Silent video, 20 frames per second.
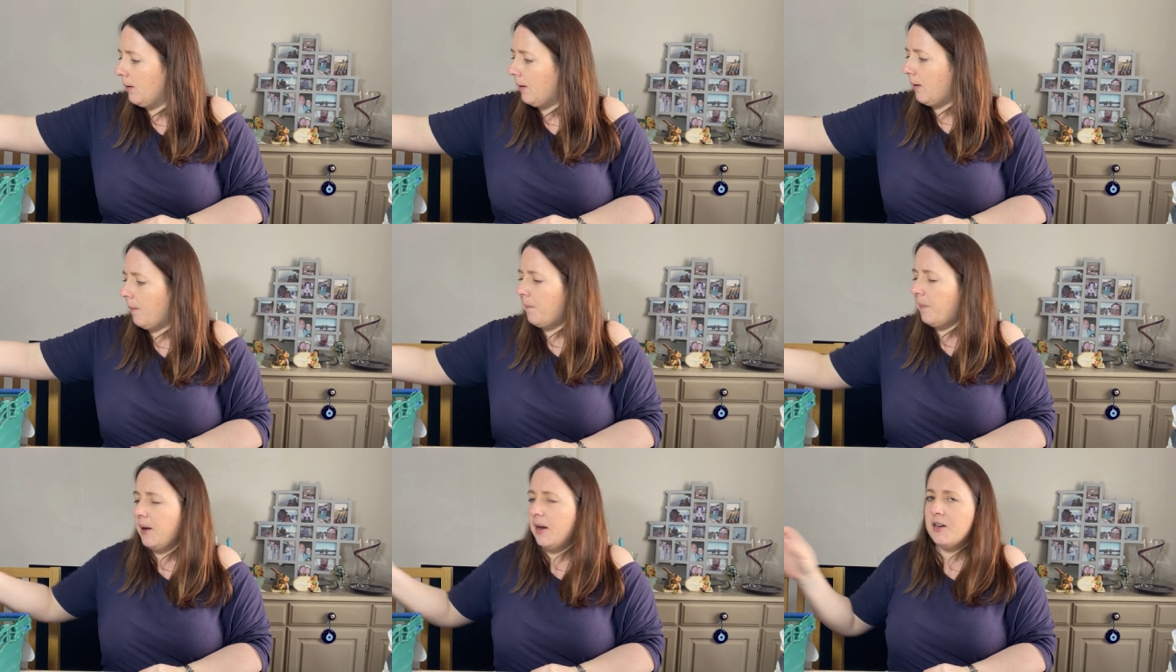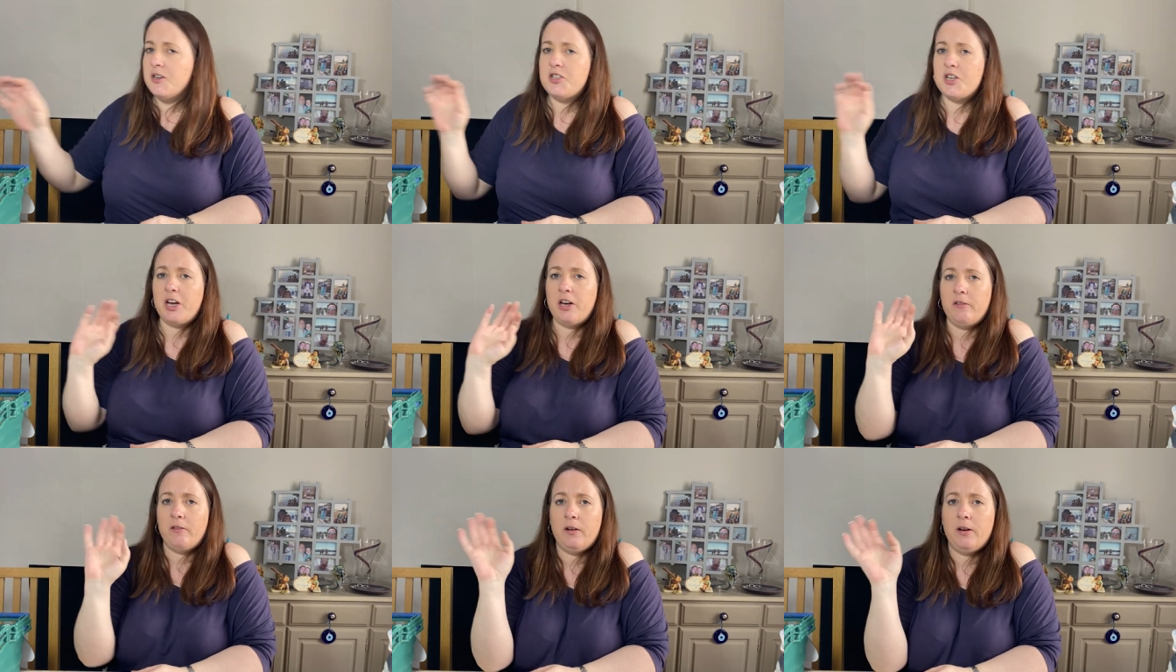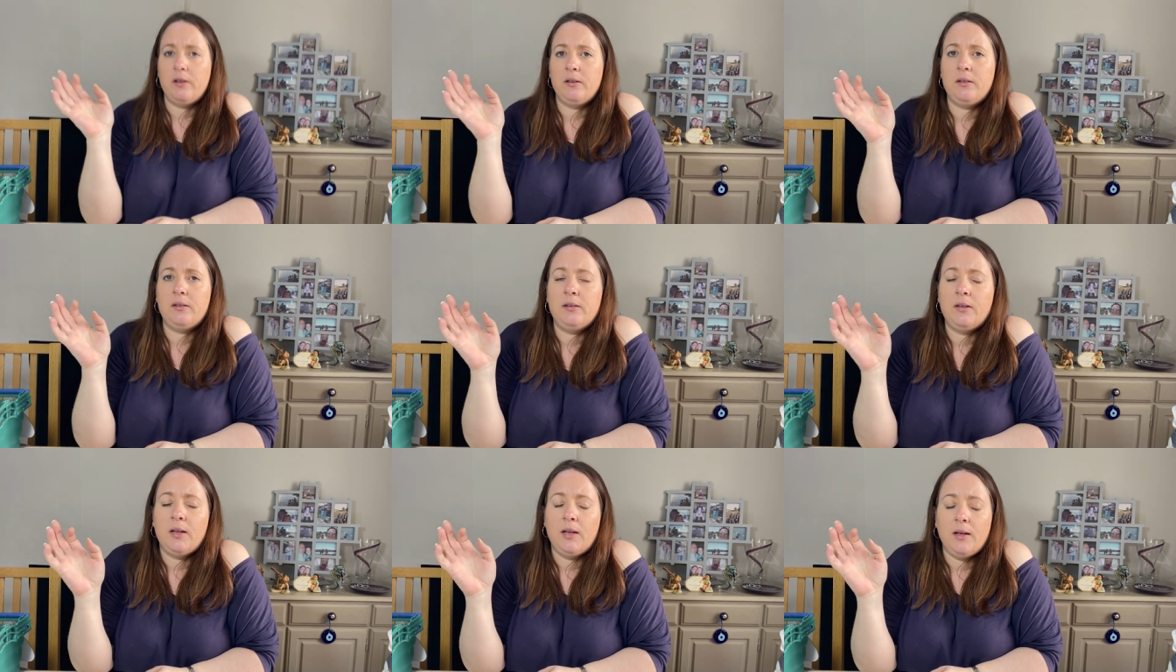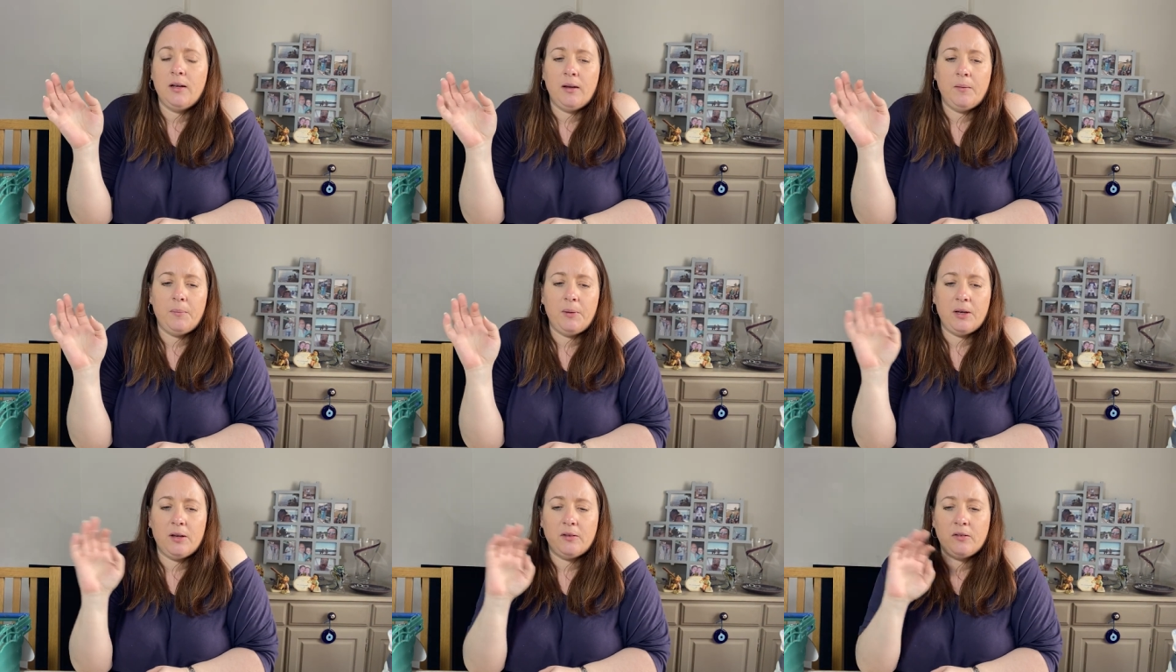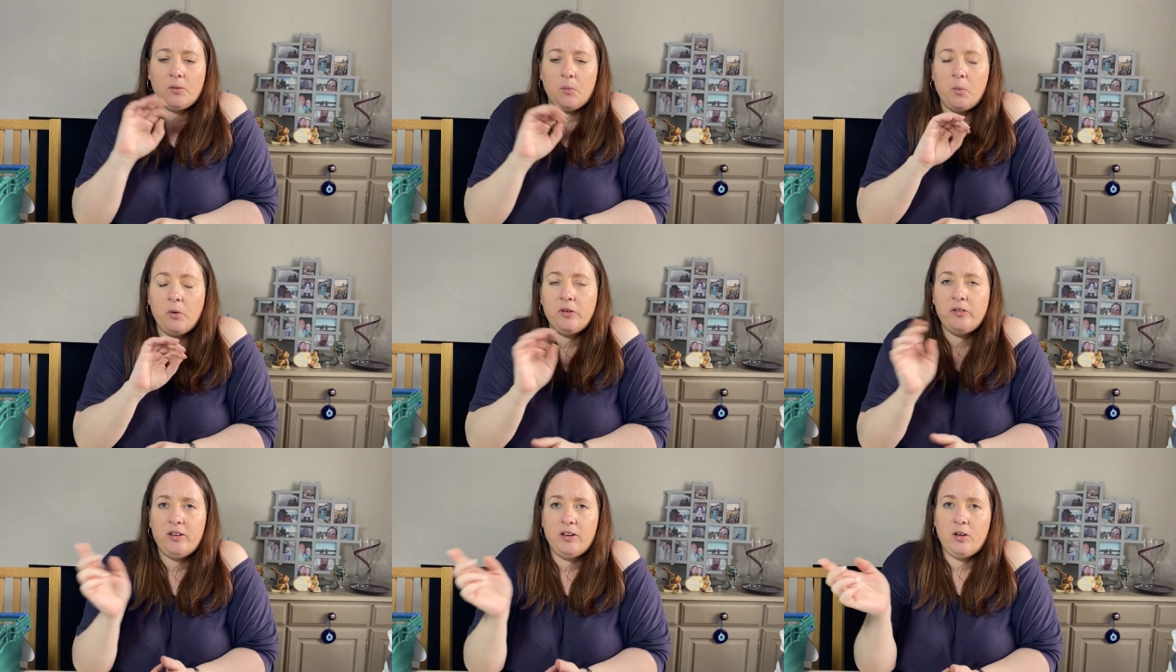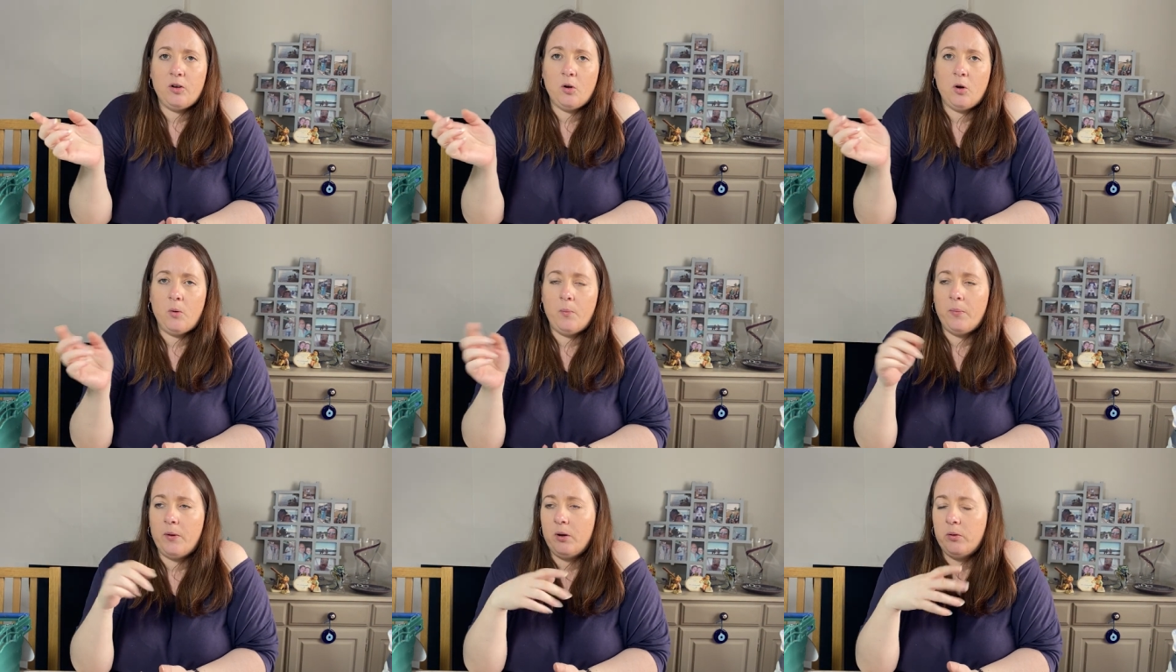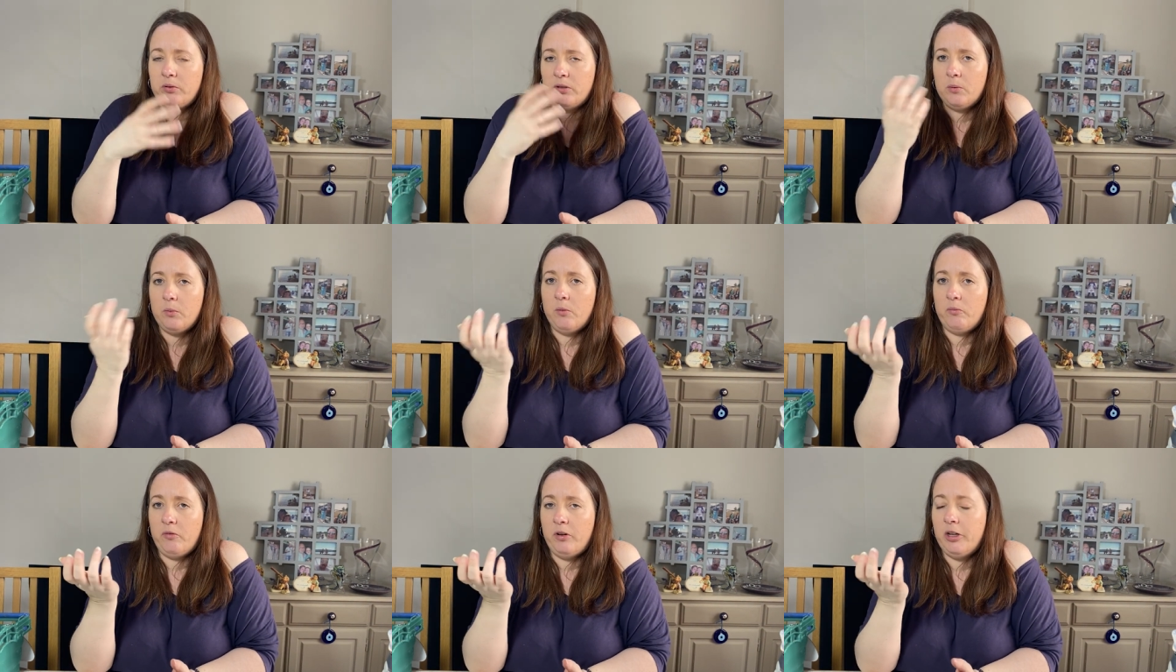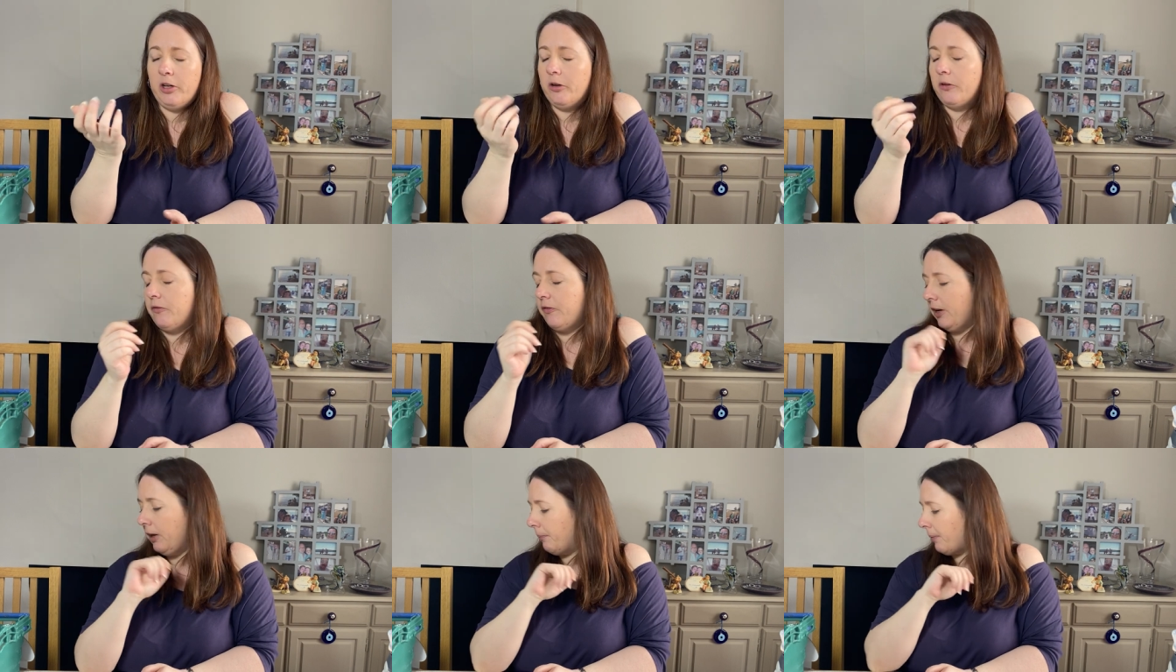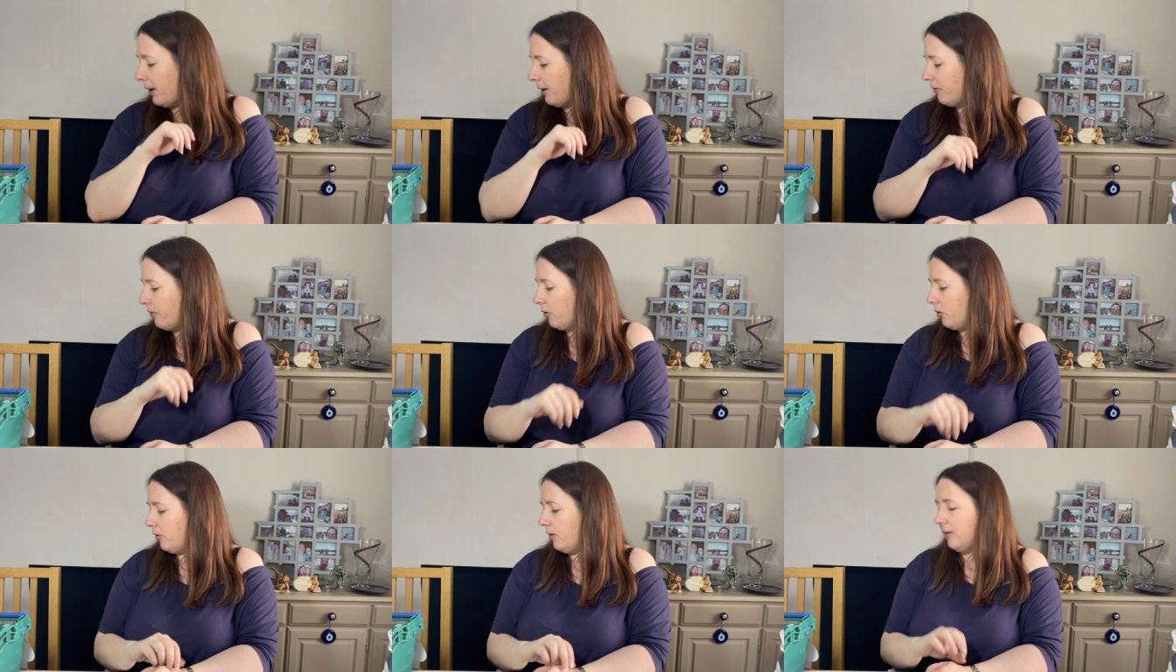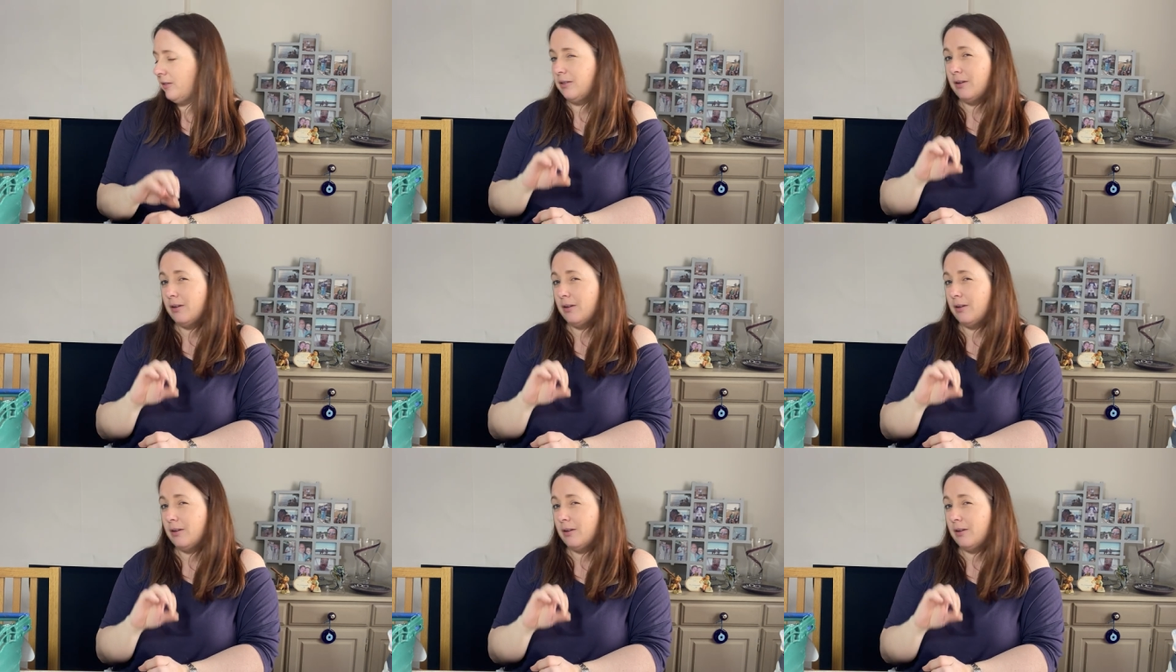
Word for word: I'm being generous because I want it gone, but I also want really good feedback for it.